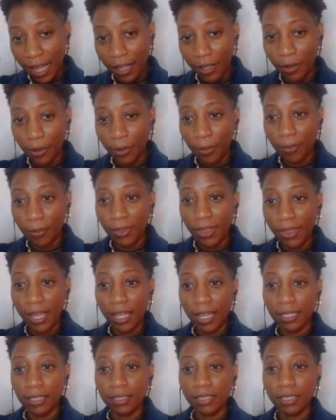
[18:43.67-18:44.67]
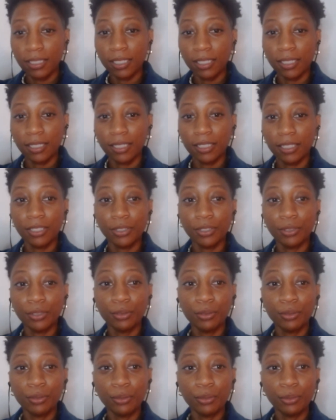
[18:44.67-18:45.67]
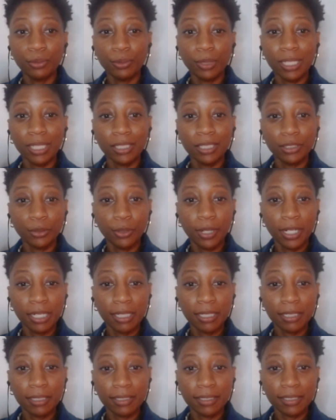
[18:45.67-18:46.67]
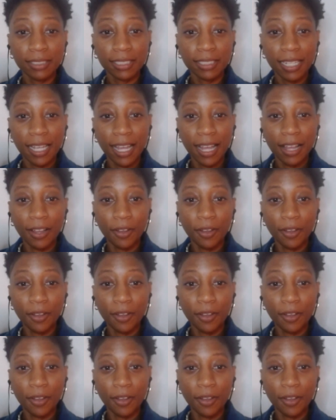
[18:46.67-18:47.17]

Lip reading: I hope that you enjoyed it.